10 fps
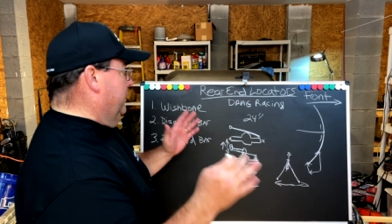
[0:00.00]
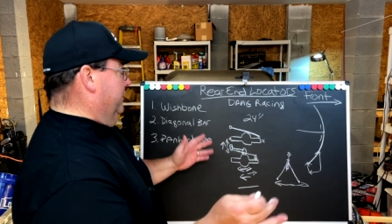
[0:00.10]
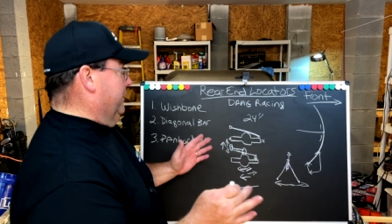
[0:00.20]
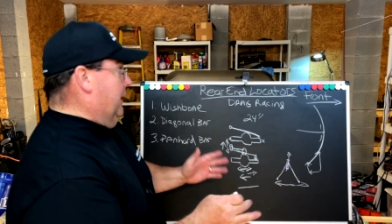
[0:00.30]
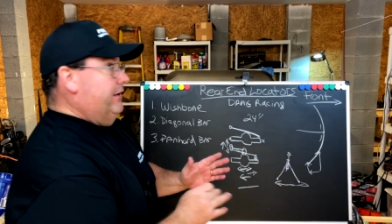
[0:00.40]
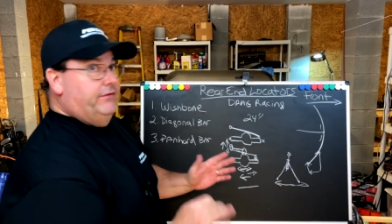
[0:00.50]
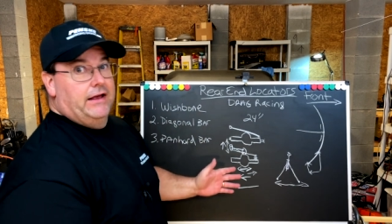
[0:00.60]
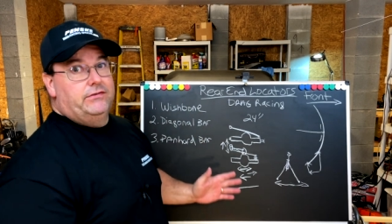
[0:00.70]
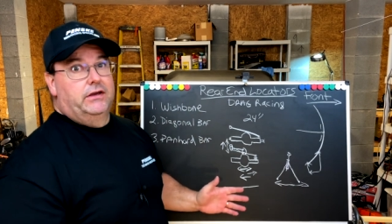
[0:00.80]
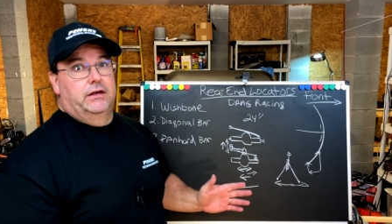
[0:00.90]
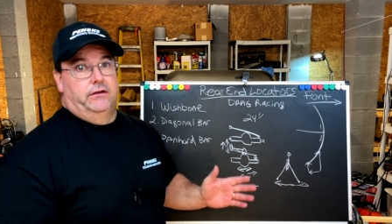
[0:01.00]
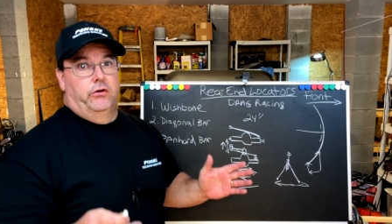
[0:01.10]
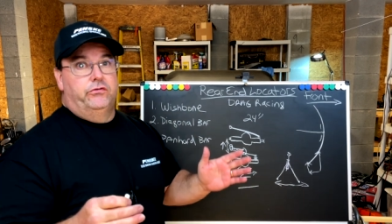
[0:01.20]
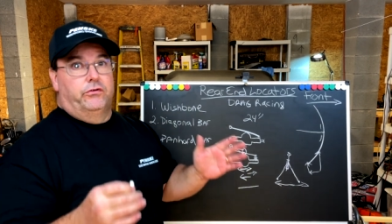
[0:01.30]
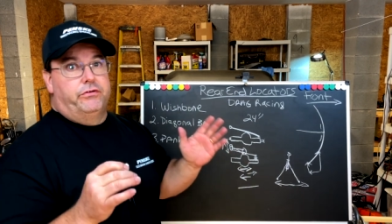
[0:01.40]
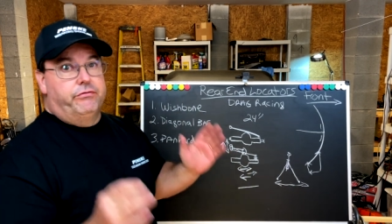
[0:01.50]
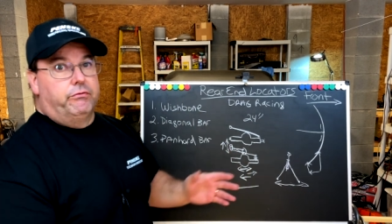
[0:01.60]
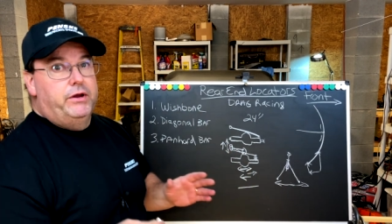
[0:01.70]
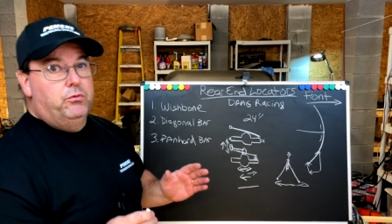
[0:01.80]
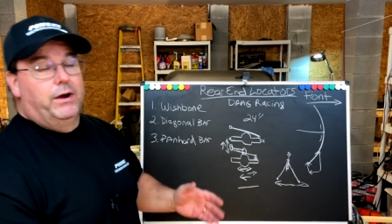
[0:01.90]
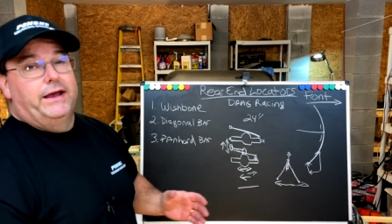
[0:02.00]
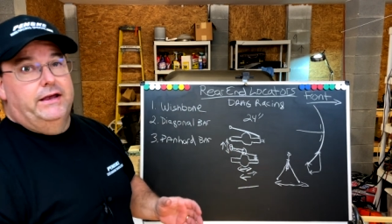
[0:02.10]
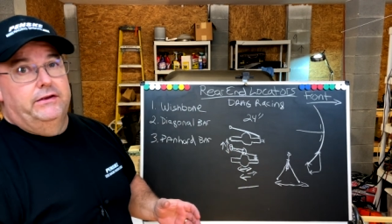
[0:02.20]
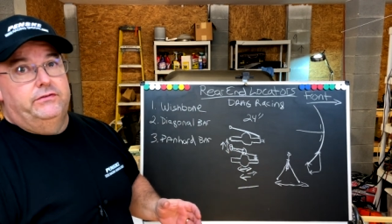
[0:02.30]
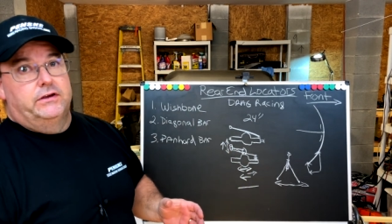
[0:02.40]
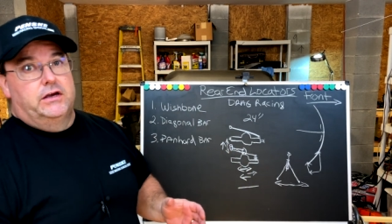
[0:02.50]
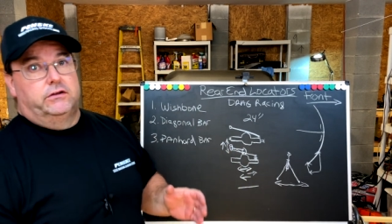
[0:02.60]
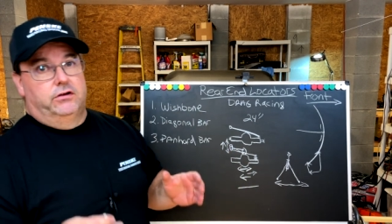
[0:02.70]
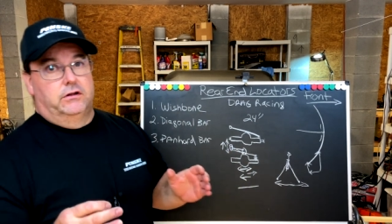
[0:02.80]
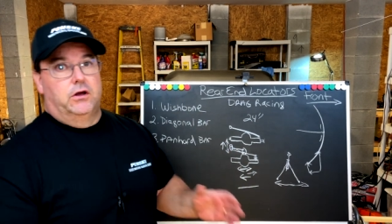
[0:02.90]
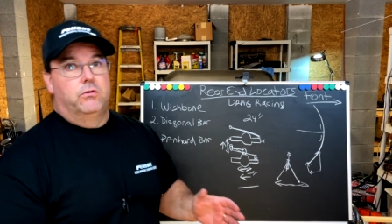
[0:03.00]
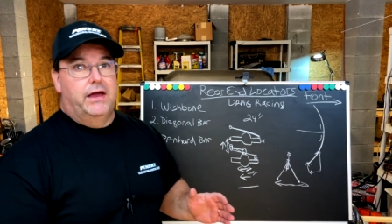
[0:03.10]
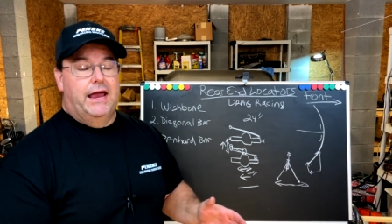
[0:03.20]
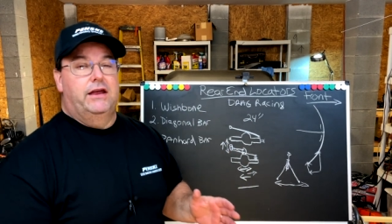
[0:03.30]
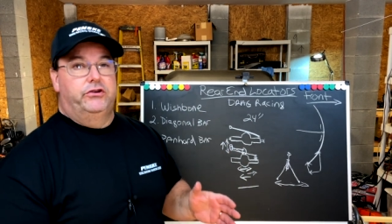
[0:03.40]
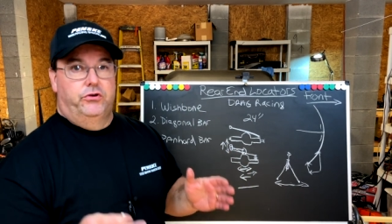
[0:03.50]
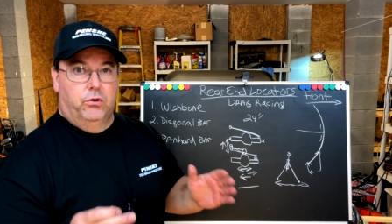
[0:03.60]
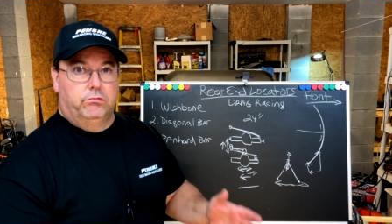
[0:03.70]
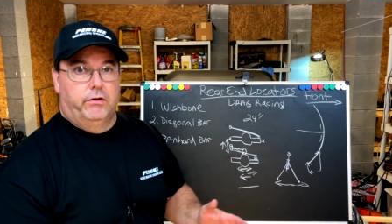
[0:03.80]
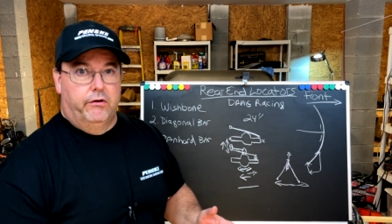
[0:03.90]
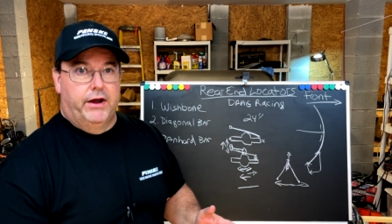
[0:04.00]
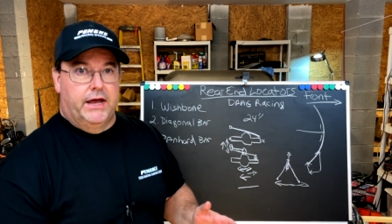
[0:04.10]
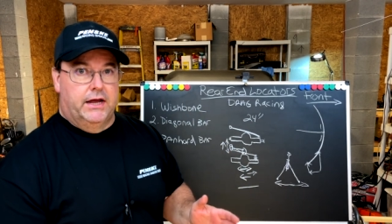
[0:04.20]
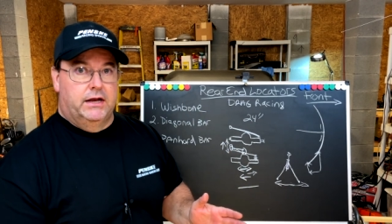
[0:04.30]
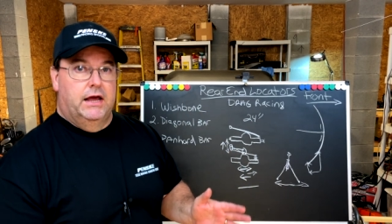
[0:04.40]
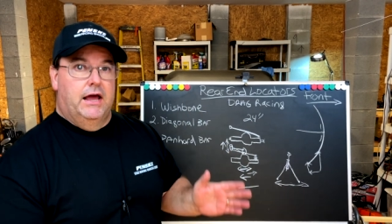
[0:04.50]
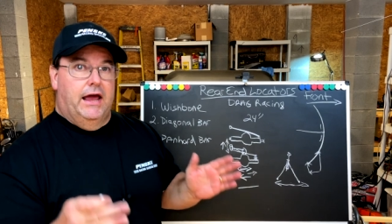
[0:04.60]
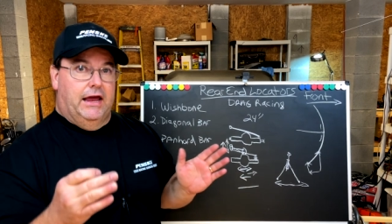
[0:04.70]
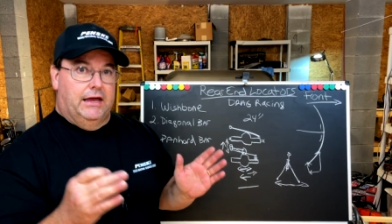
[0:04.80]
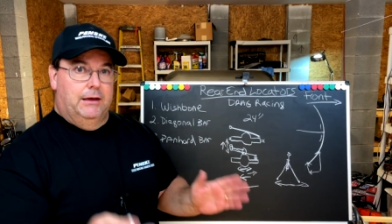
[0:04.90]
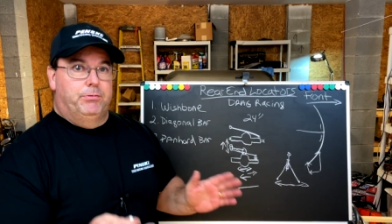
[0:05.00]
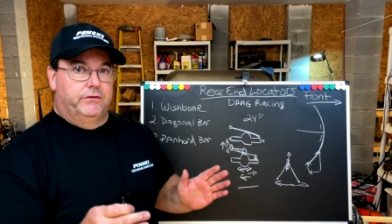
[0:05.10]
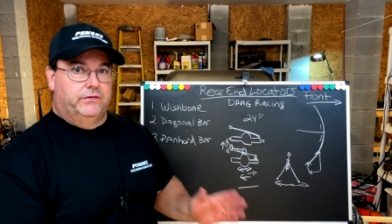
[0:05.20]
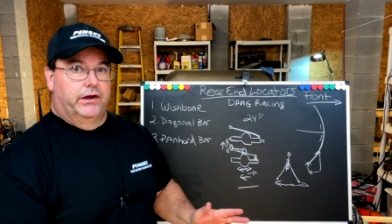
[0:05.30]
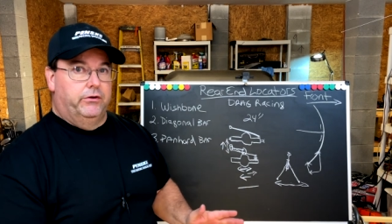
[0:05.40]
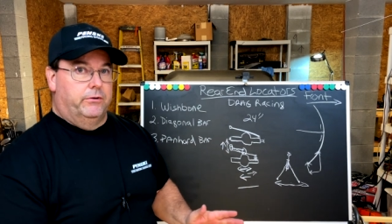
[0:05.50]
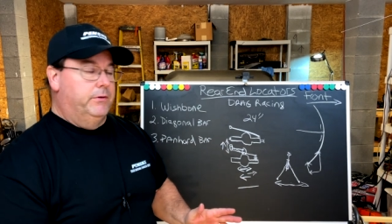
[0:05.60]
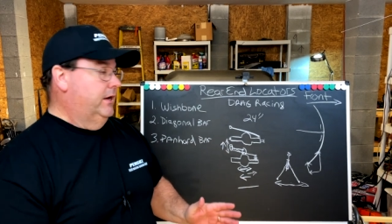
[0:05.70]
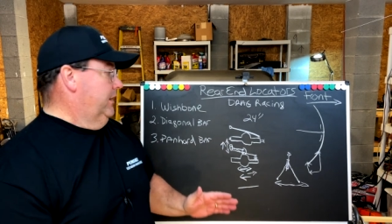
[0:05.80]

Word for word: Guys, that's it. Those are three ways to locate your rear end and keep it centered.